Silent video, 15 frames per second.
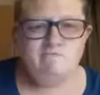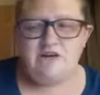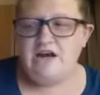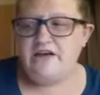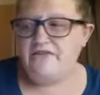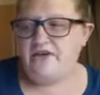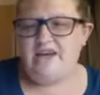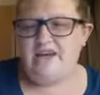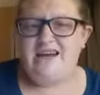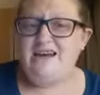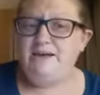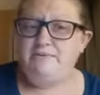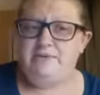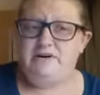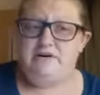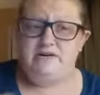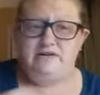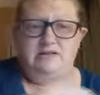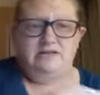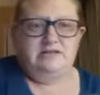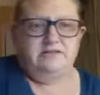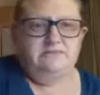I think eight
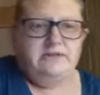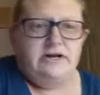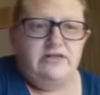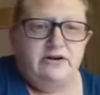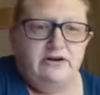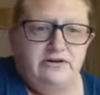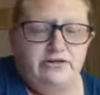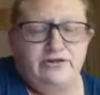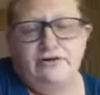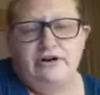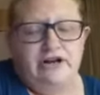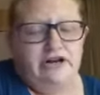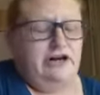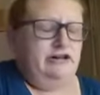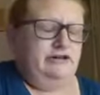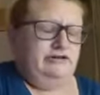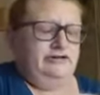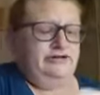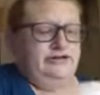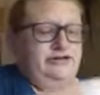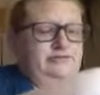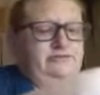bucks, and they're thirty dollars.